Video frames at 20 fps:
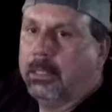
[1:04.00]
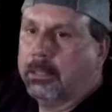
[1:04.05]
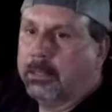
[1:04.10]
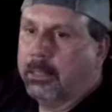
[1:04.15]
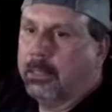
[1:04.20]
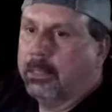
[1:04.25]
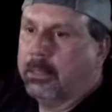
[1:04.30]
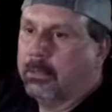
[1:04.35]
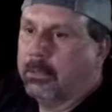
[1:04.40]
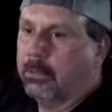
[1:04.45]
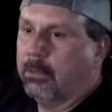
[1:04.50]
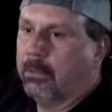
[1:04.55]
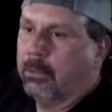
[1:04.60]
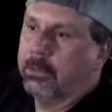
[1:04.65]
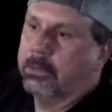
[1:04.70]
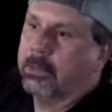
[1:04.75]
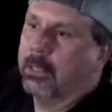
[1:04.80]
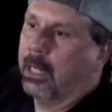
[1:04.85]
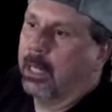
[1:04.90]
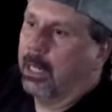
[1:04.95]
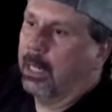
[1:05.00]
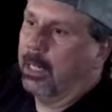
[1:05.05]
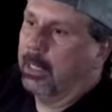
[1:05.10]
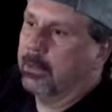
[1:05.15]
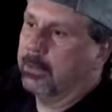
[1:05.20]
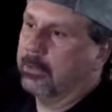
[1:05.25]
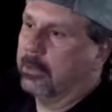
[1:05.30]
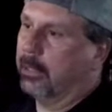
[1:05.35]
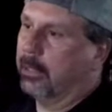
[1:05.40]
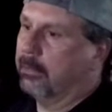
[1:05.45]
listening to old
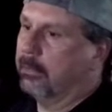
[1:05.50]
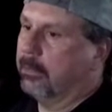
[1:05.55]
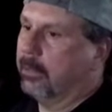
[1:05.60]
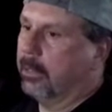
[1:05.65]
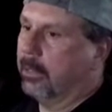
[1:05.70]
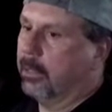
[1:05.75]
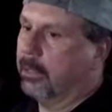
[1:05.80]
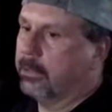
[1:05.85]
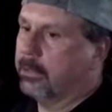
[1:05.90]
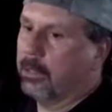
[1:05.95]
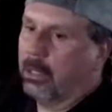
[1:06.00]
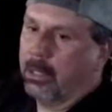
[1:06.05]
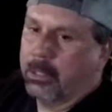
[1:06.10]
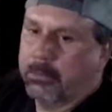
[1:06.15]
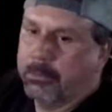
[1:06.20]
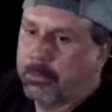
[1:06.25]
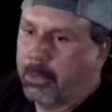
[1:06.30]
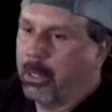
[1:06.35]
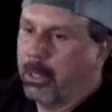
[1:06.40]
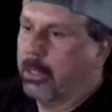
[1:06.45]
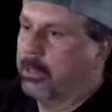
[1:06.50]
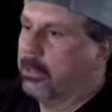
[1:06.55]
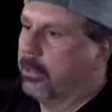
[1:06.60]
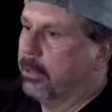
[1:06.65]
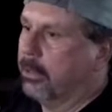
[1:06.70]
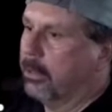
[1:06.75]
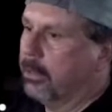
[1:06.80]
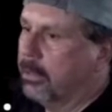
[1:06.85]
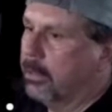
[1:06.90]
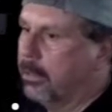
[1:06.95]
jazz like Charlie
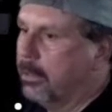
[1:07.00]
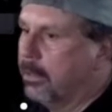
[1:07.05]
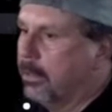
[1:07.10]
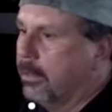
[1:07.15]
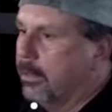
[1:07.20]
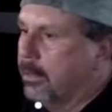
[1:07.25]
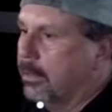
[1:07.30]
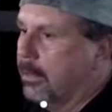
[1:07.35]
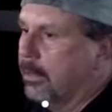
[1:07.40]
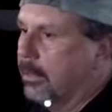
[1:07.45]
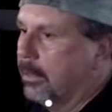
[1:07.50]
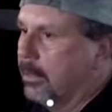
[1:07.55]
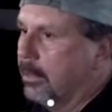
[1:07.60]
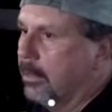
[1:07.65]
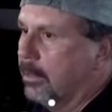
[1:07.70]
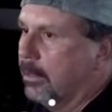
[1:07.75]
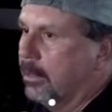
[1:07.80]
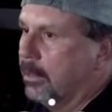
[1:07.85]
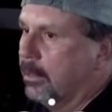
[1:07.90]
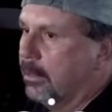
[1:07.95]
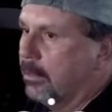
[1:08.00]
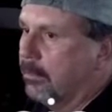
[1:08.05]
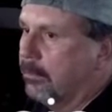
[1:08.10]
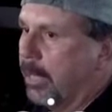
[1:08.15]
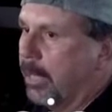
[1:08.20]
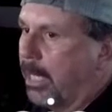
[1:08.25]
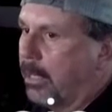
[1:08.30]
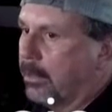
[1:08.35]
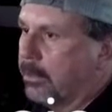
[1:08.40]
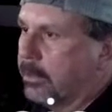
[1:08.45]
Parker,
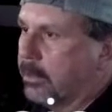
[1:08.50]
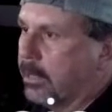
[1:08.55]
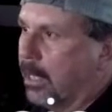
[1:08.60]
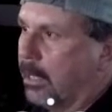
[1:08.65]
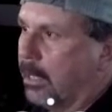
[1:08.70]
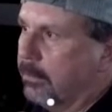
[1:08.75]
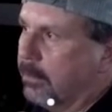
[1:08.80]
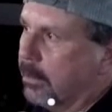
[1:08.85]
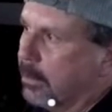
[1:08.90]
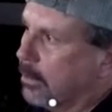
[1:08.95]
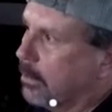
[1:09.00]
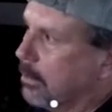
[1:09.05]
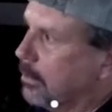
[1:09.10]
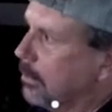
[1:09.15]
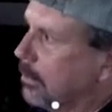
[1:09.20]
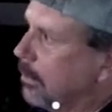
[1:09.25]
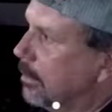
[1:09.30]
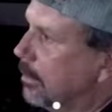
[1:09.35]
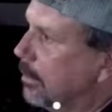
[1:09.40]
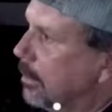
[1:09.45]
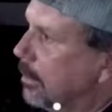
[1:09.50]
Miles Davis,